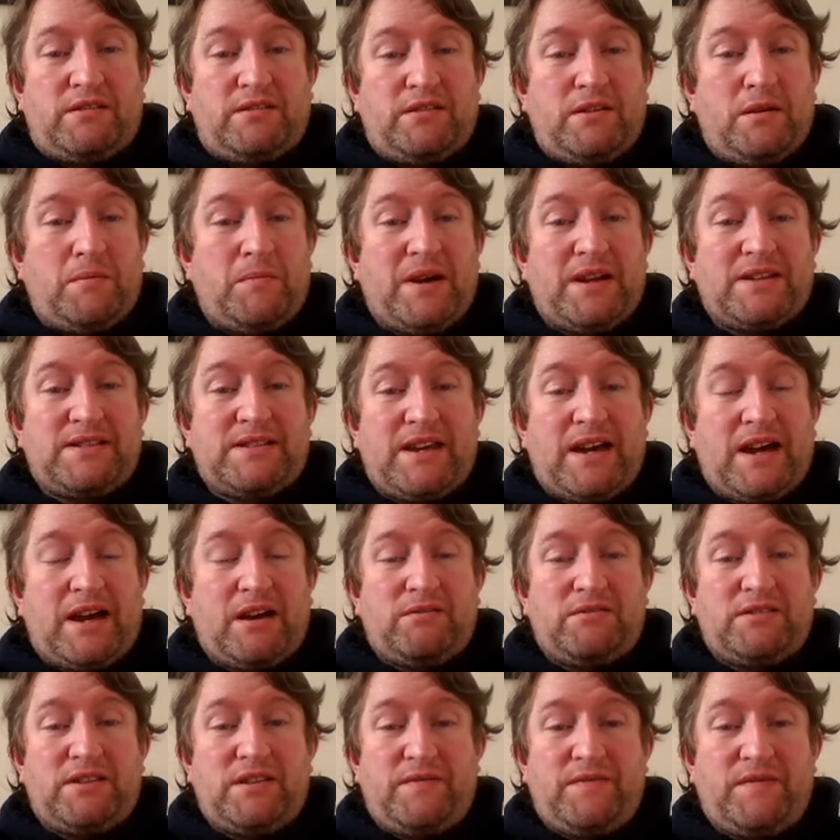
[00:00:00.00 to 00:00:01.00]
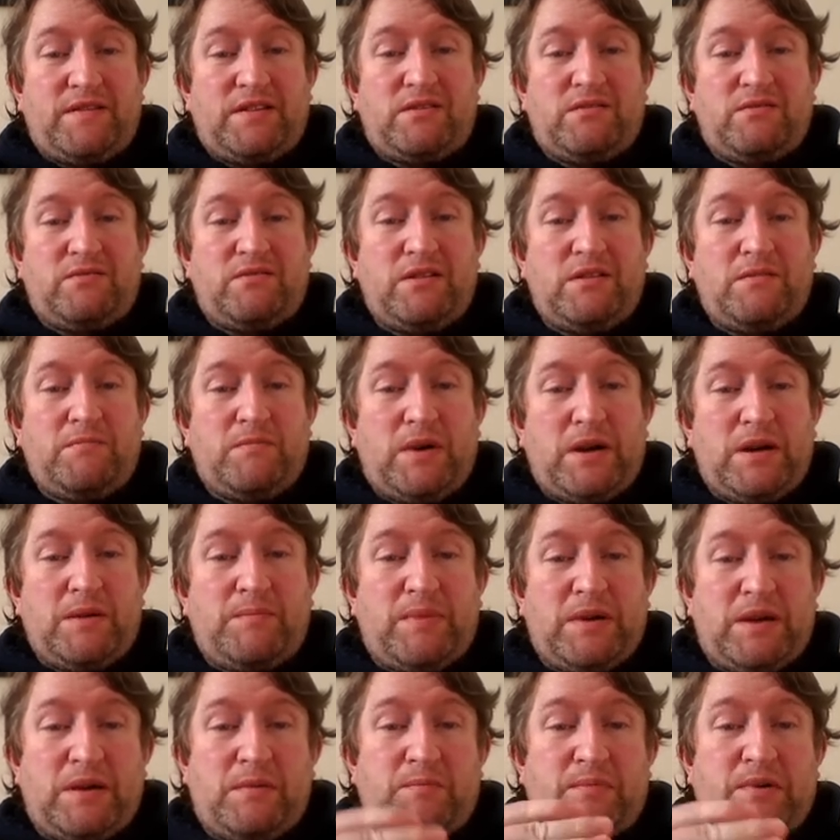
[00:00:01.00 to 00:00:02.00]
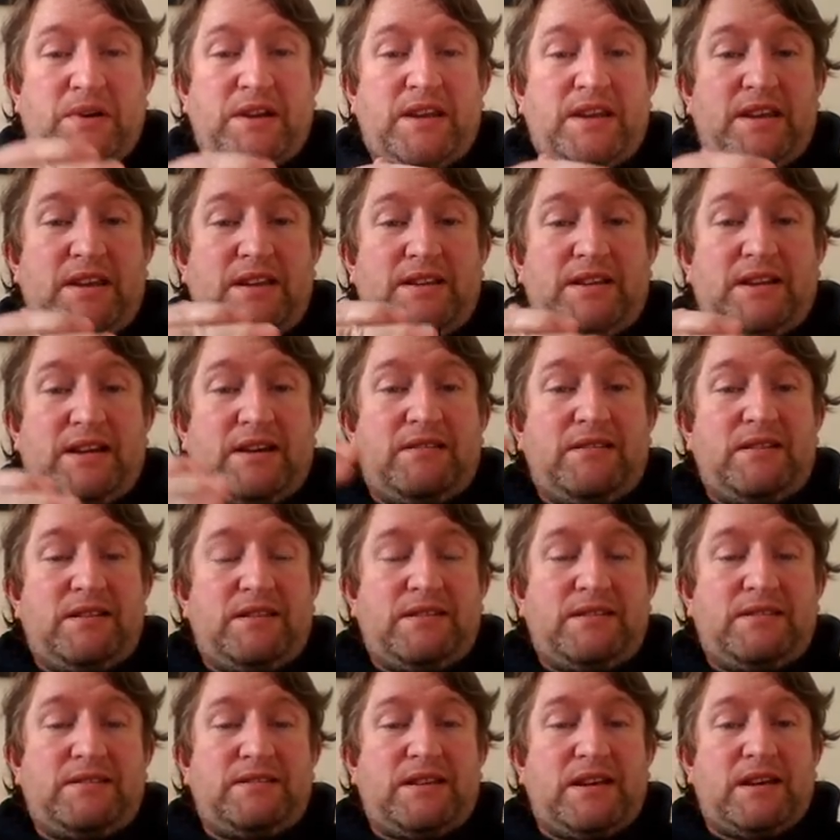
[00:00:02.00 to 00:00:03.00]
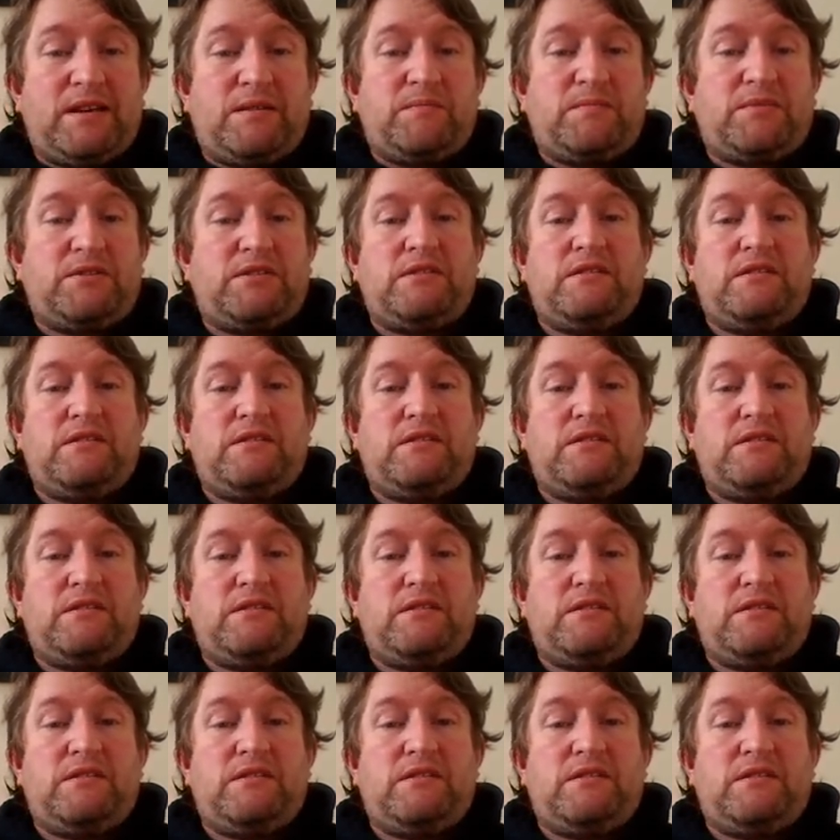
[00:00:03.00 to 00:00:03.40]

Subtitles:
No matter how difficult it might be, break it down into steps.